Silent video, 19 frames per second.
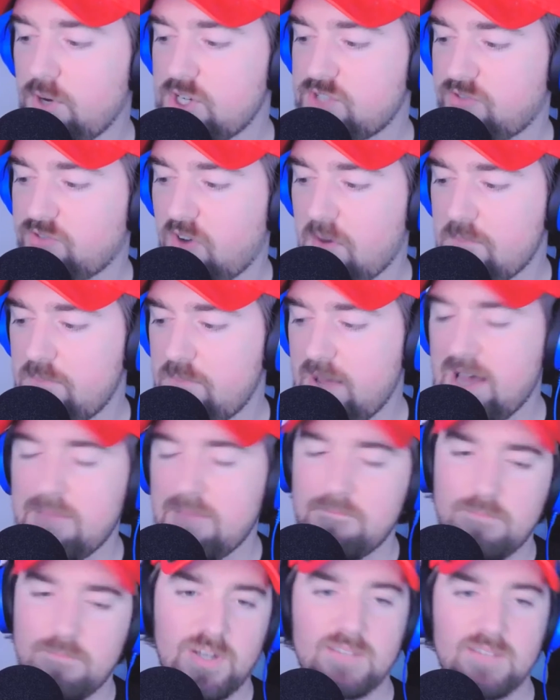for a bit,
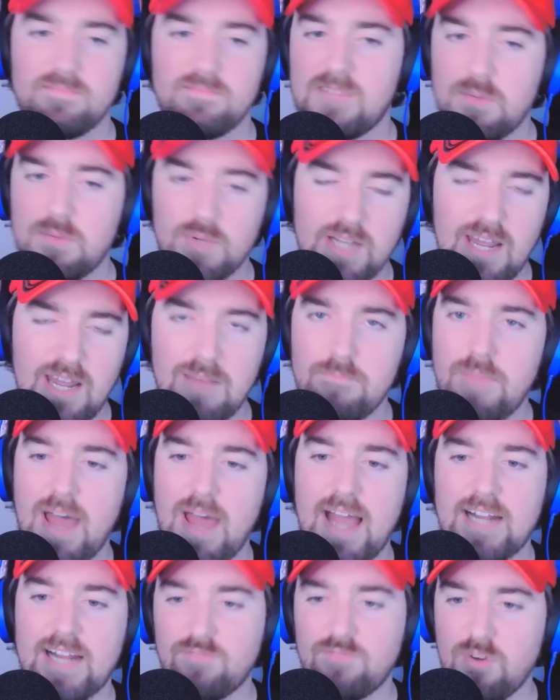but he would get it
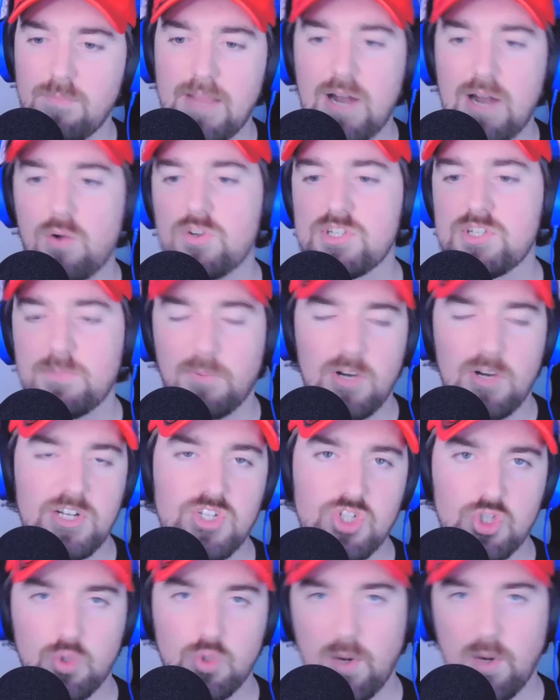back. And from there, it was a pretty
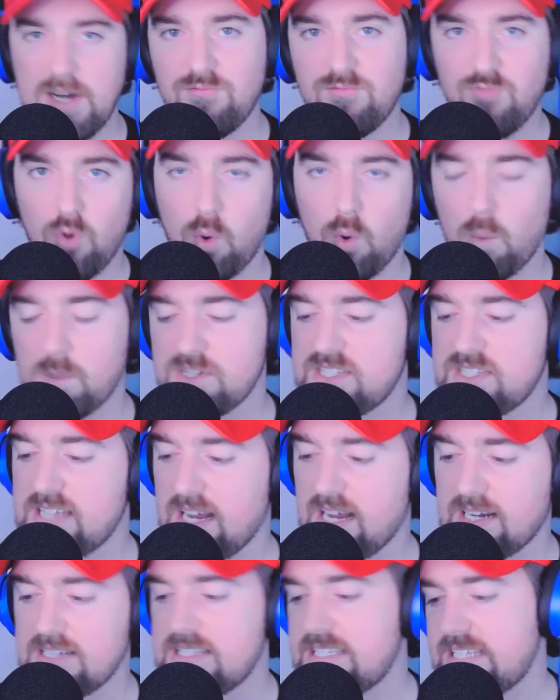straightforward
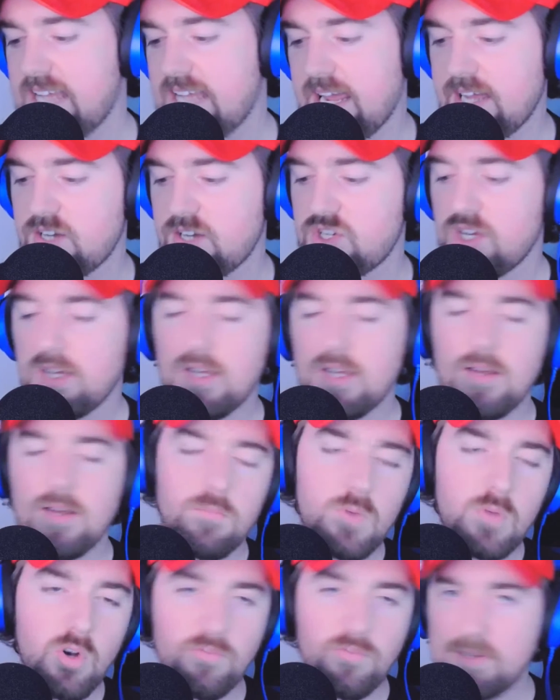second stage.
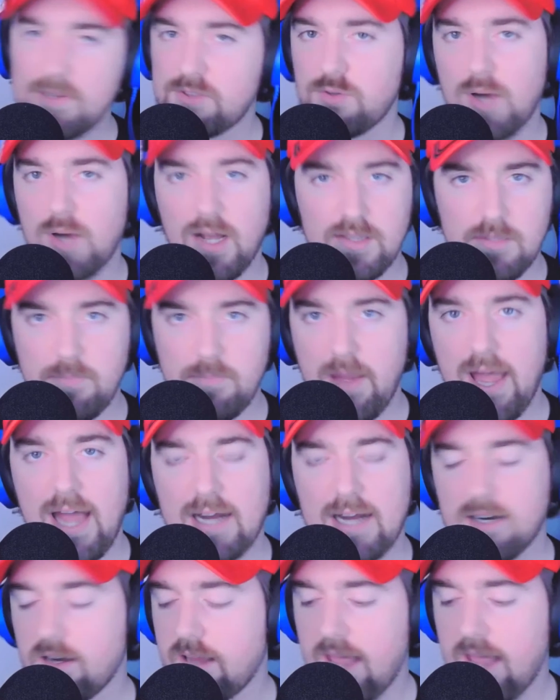Movement throughout the
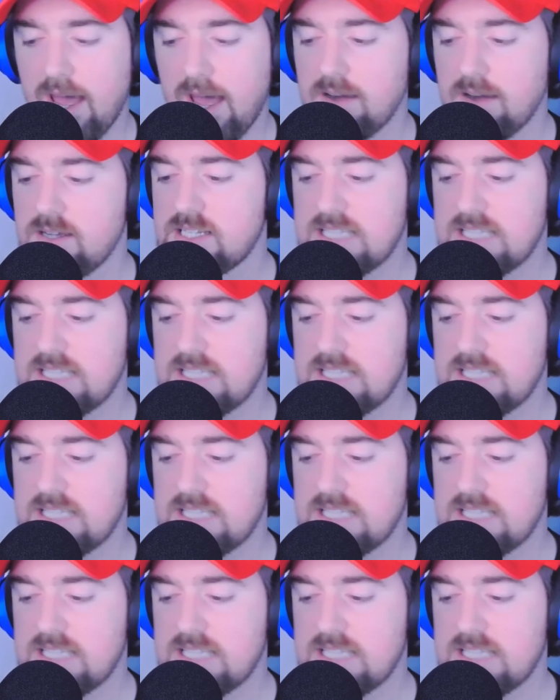pack again. It's